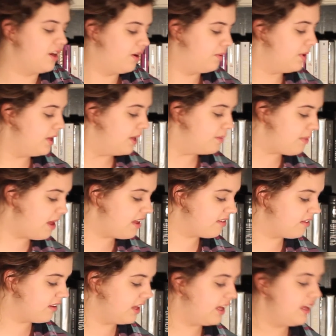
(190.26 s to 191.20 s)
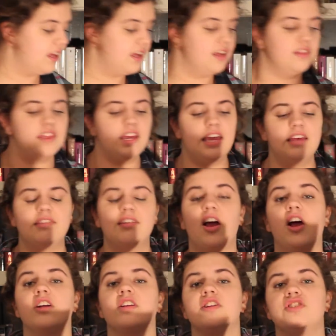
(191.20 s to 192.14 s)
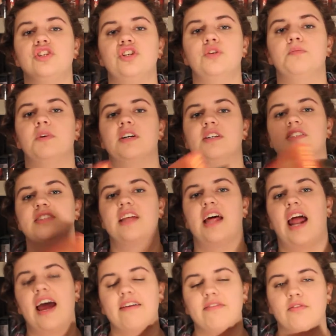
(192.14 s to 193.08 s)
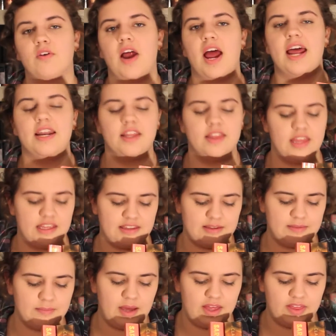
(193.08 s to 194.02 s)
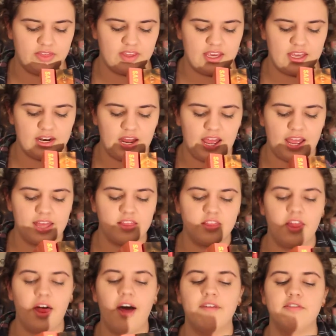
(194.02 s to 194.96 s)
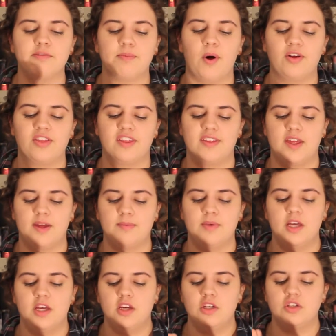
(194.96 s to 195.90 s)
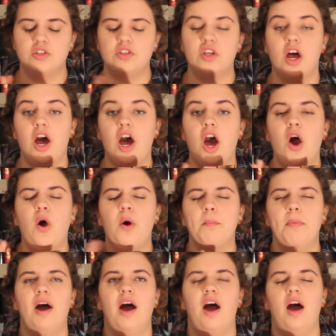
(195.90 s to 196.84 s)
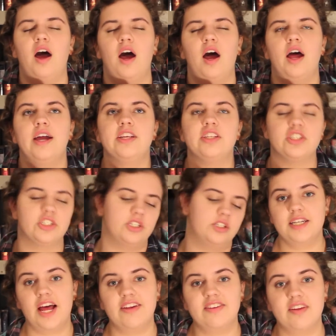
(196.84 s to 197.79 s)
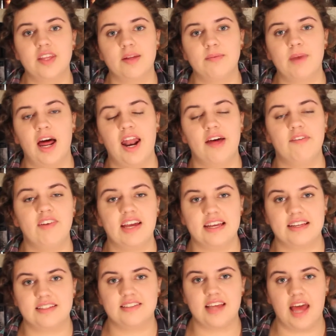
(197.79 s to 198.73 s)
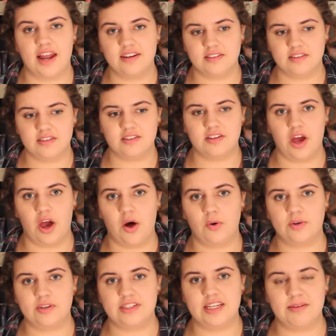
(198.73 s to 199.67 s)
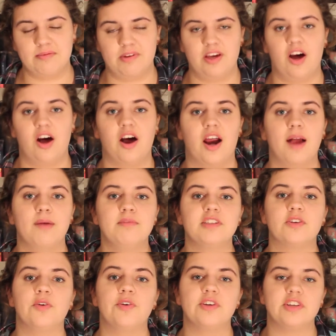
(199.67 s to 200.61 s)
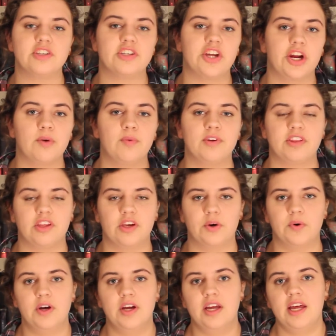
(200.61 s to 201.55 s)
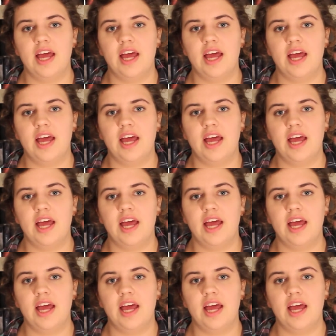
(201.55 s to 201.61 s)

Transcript: So basically, these are the two books that I've read this month, and I loved both of them so much. Now, since I'm not having a set in stone TBR, I'm just going to share with you